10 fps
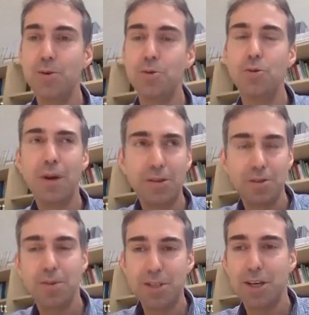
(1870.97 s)
or
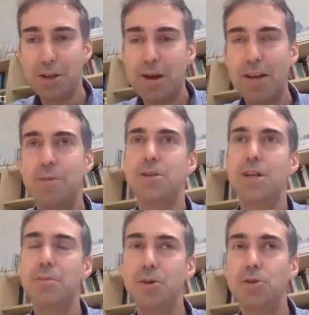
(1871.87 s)
about a particular element
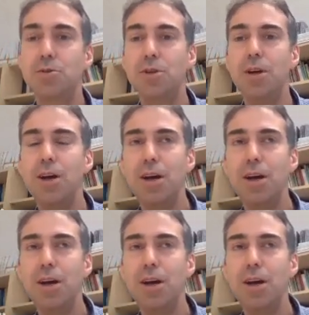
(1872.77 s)
of that module.